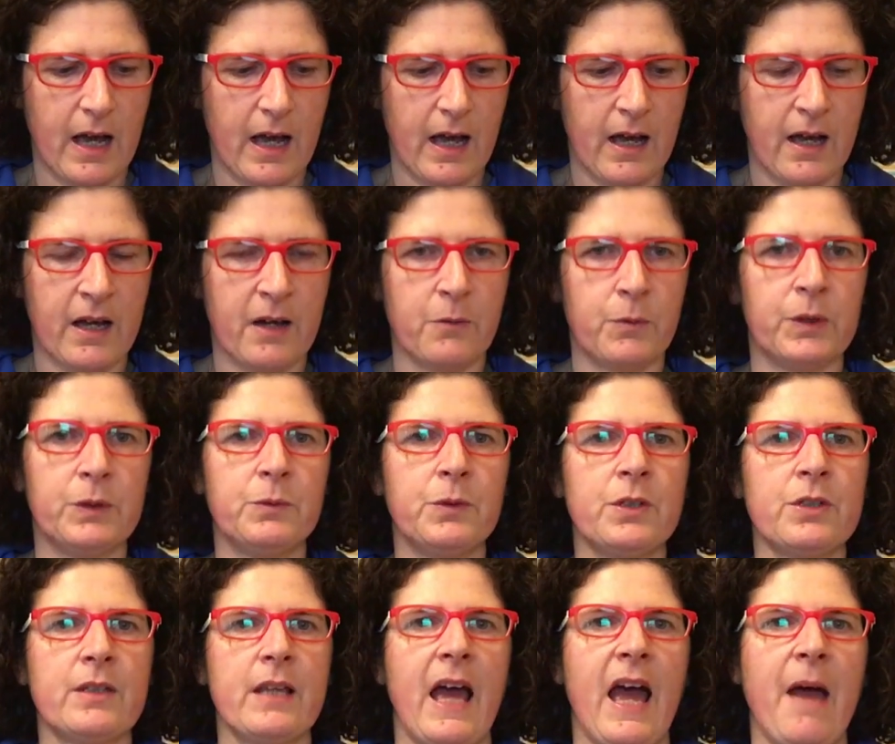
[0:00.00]
Uh, what
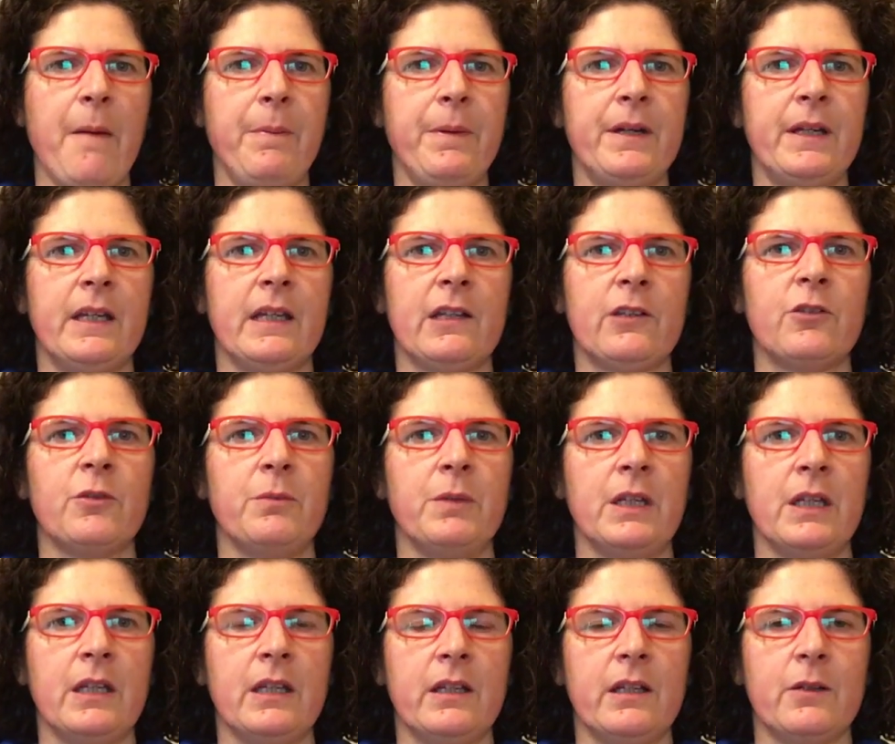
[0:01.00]
was happening to
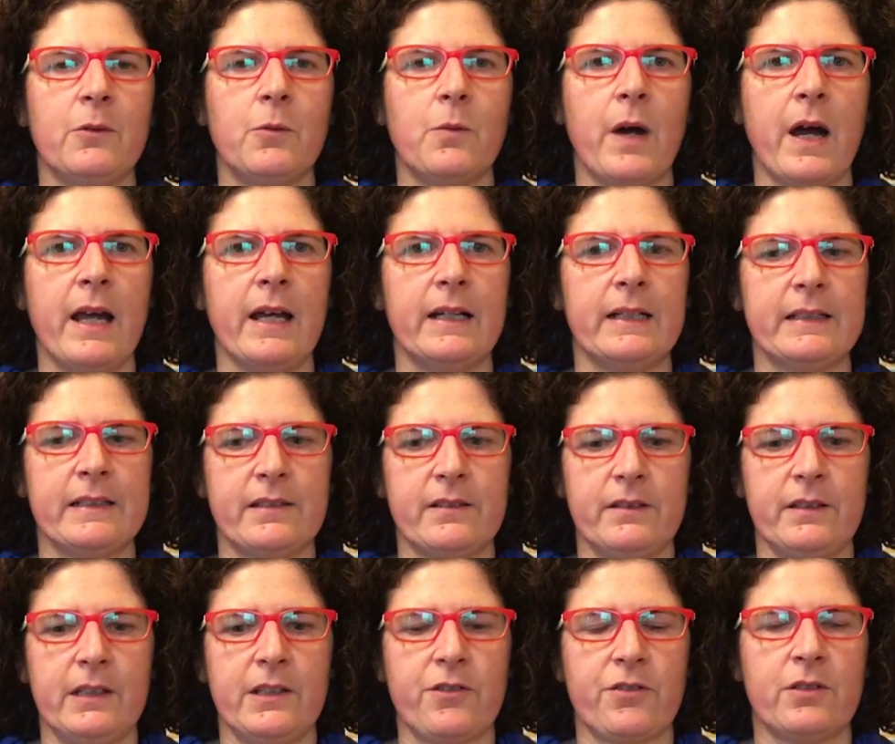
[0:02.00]
me while I
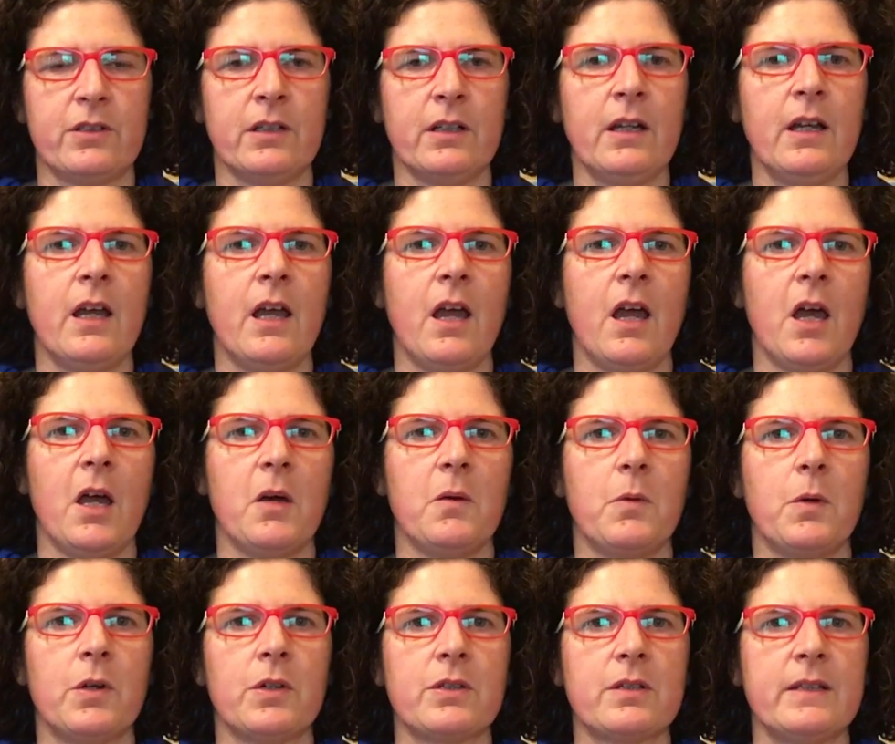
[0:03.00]
stitched
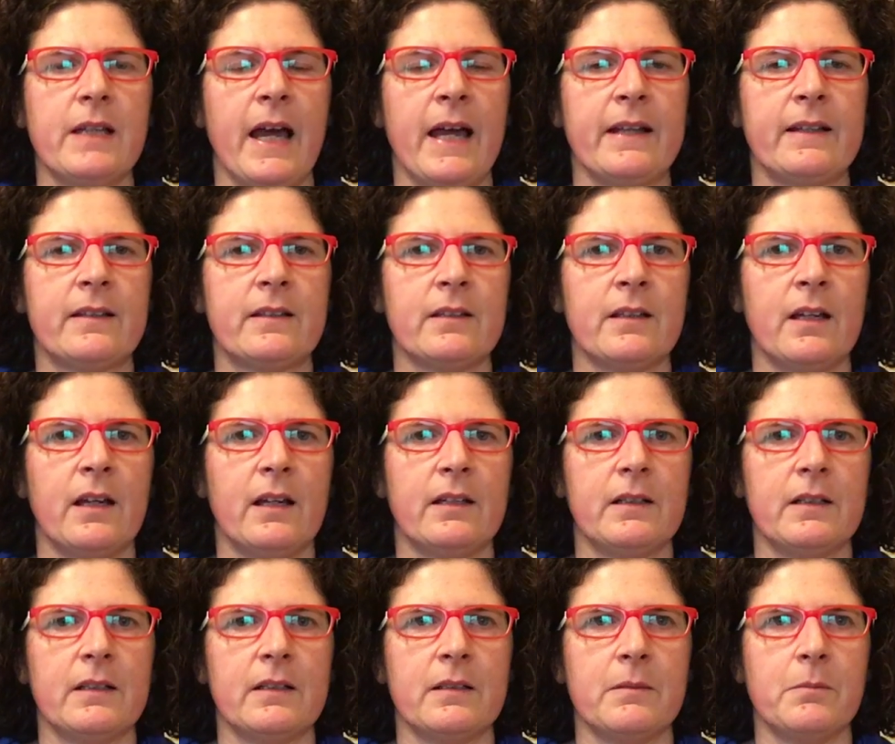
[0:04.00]
was that
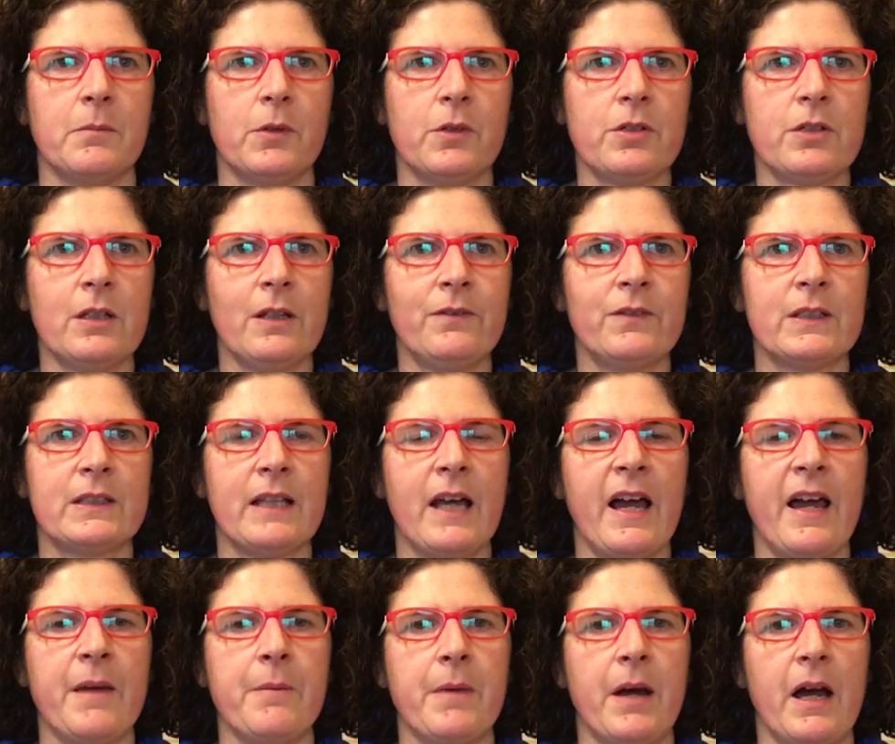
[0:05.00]
uh, most of the
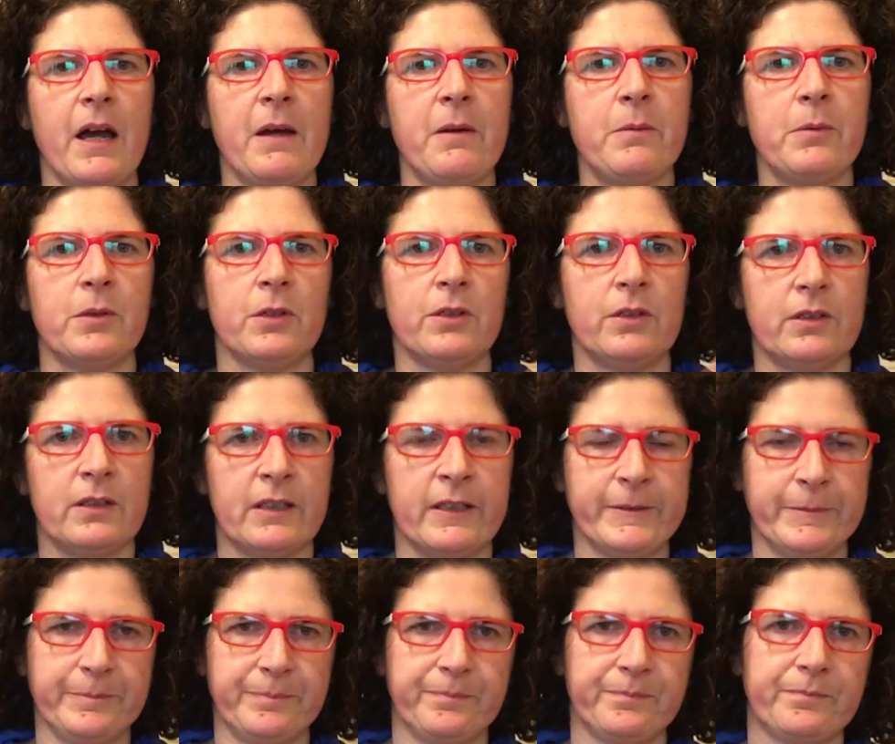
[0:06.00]
time I would
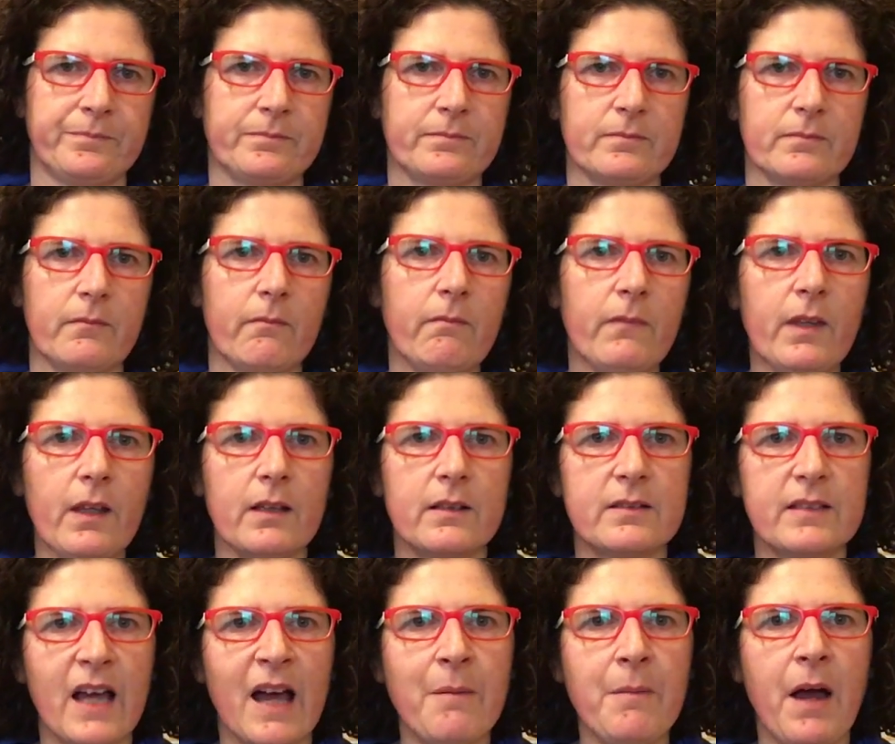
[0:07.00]
um,
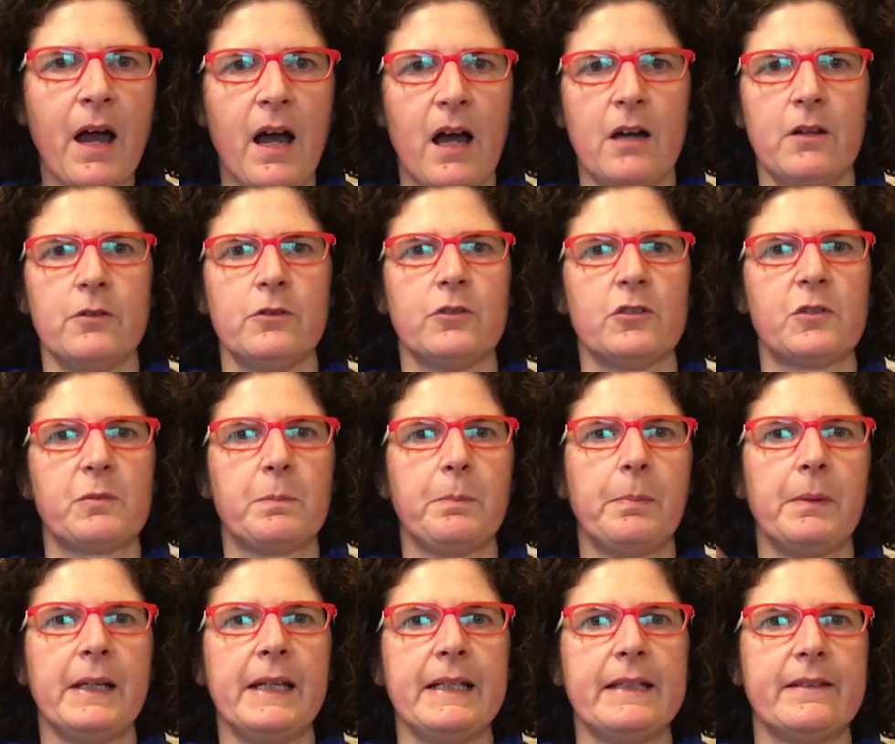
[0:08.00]
somehow
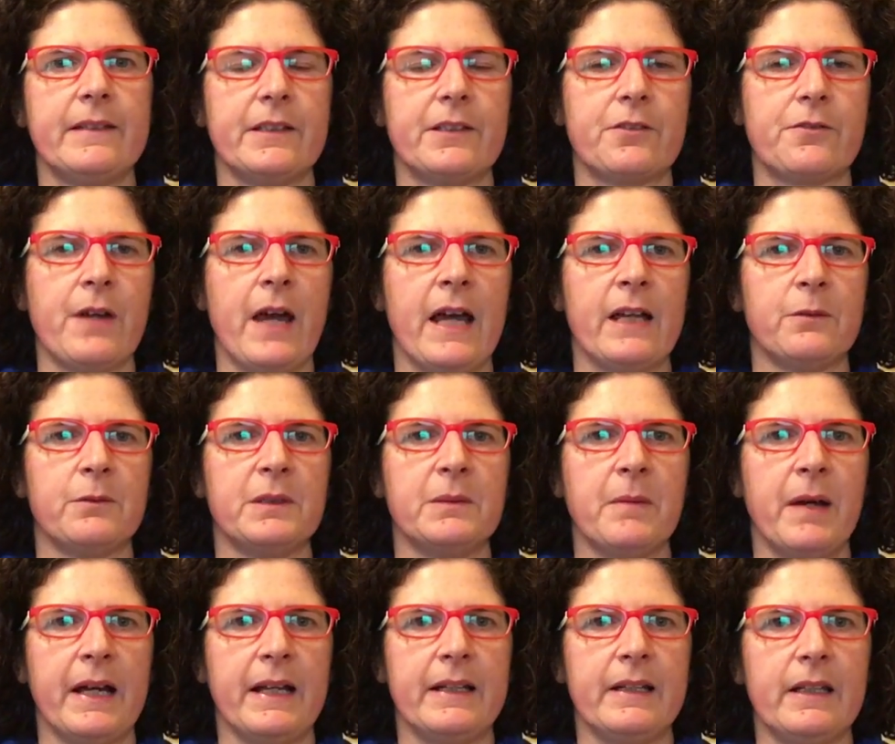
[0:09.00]
split the thread with
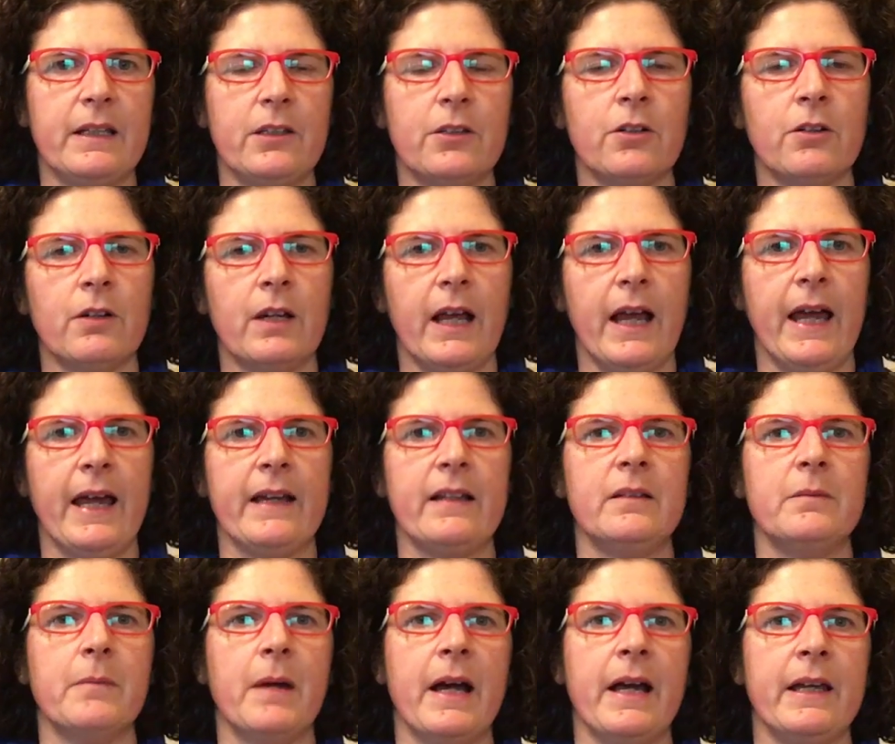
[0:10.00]
my needle
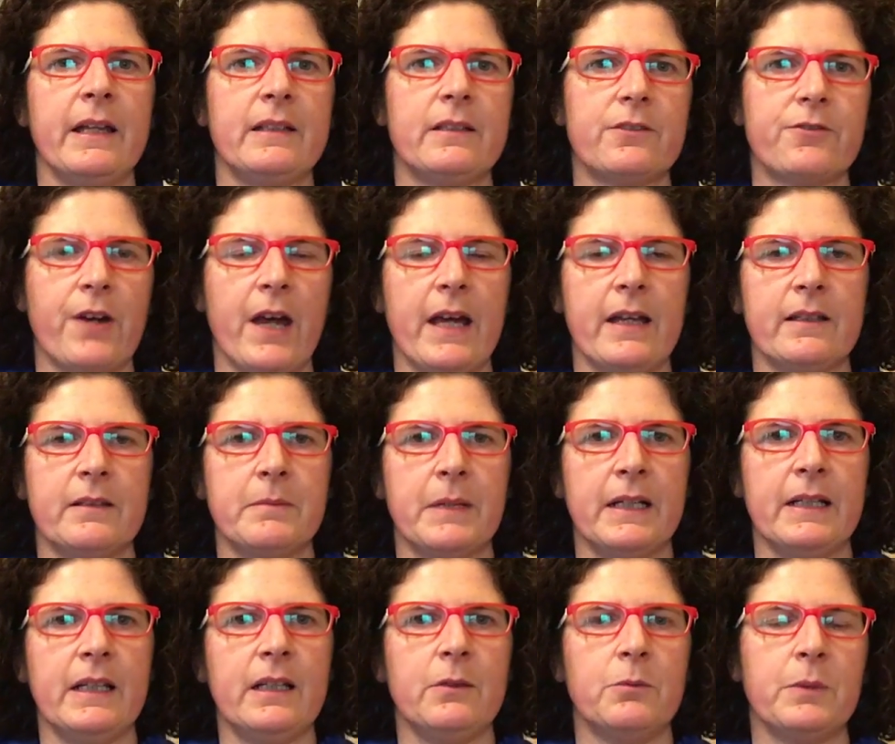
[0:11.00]
and my thread,
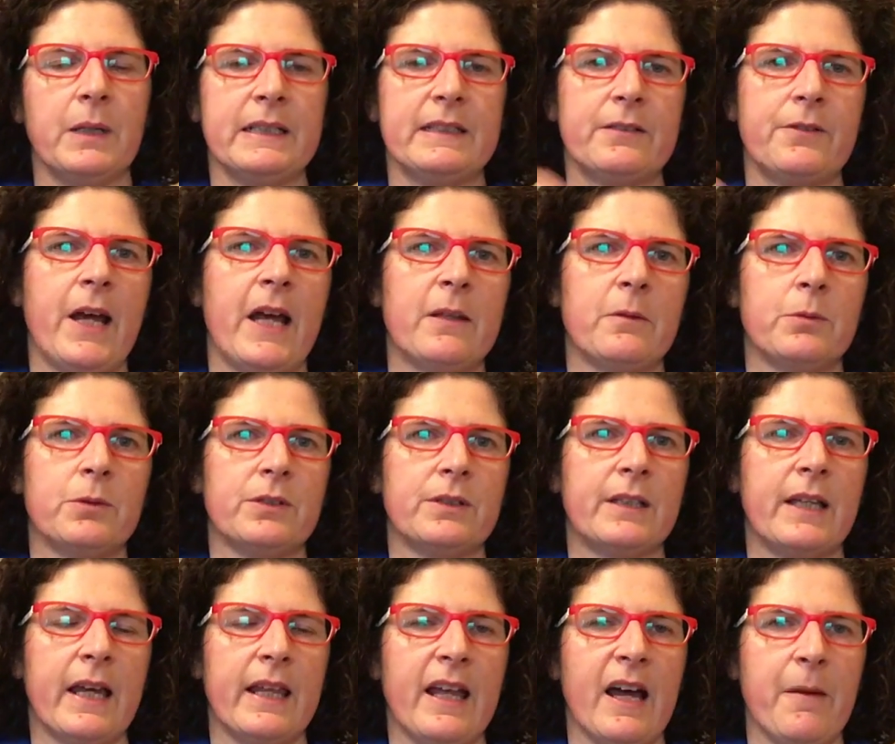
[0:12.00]
my, my thread
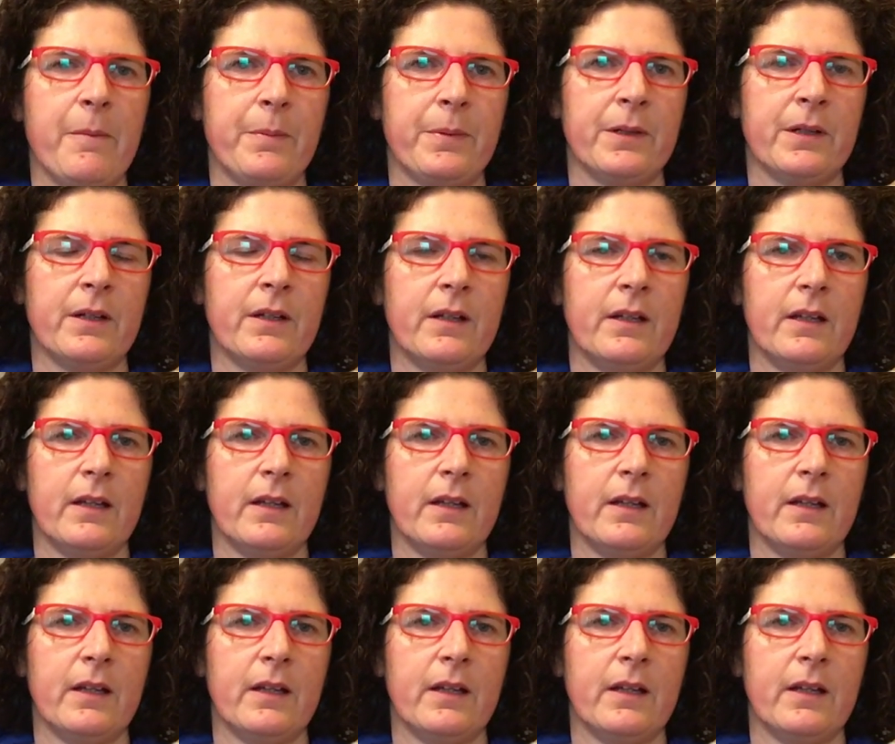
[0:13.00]
would get up, uh,